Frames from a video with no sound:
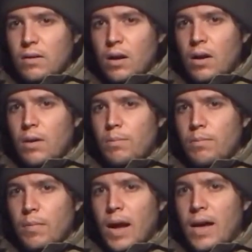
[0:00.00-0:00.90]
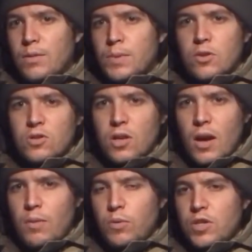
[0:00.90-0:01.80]
um, add me on
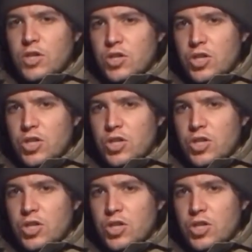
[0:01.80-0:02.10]
Skype, which is